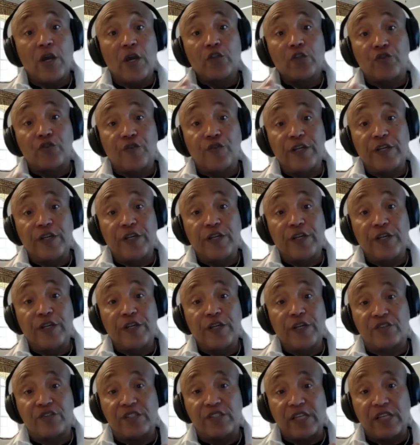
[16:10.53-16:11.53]
treat
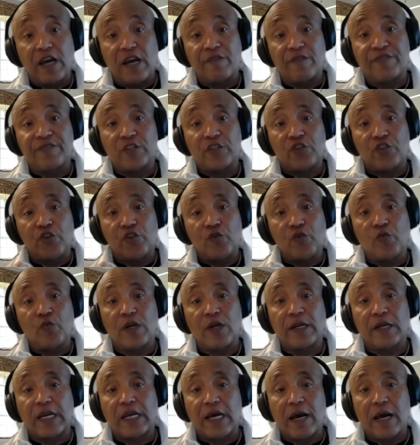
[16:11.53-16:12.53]
yourself that you want
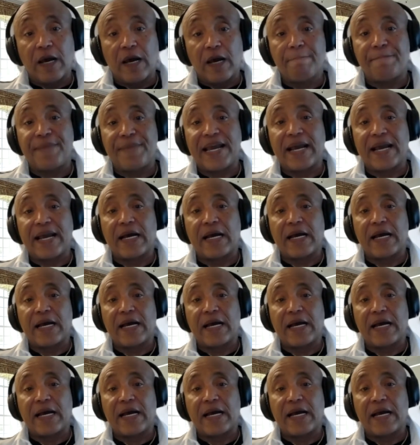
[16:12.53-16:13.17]
to come back